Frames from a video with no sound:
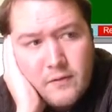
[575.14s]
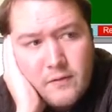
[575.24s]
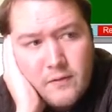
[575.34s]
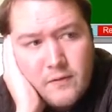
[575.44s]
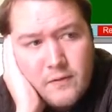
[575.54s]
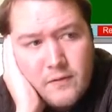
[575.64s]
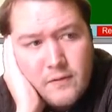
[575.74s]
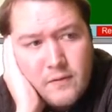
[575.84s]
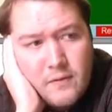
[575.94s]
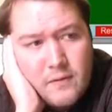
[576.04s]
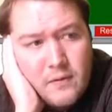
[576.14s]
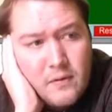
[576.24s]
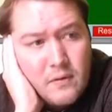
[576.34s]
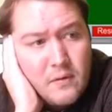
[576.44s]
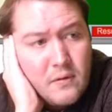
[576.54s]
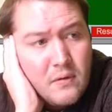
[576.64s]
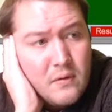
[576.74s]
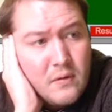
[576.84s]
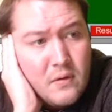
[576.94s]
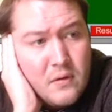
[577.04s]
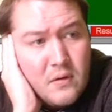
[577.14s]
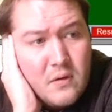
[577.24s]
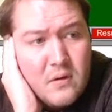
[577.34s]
(no one is talking)